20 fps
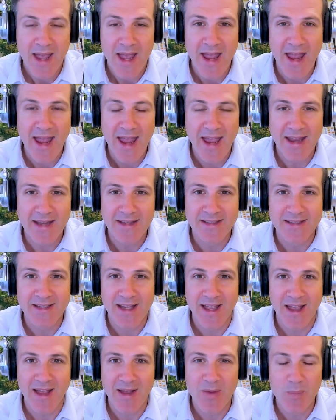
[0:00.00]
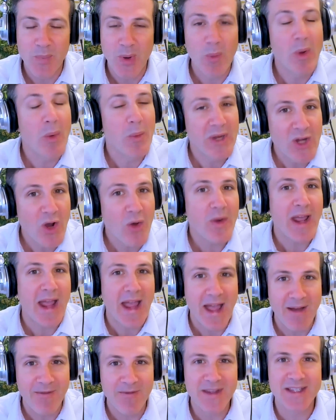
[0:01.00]
And uh, but what we don't
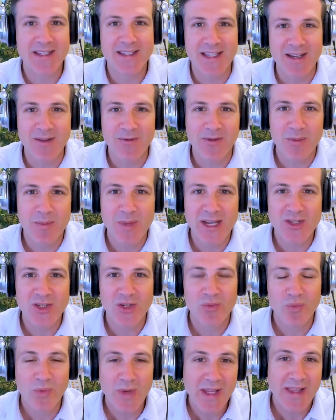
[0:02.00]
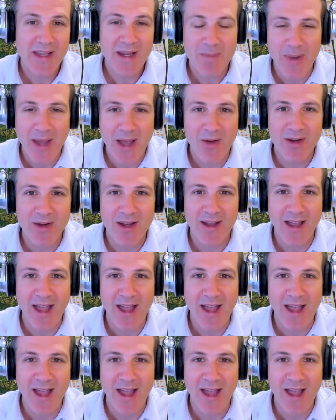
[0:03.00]
have is information really about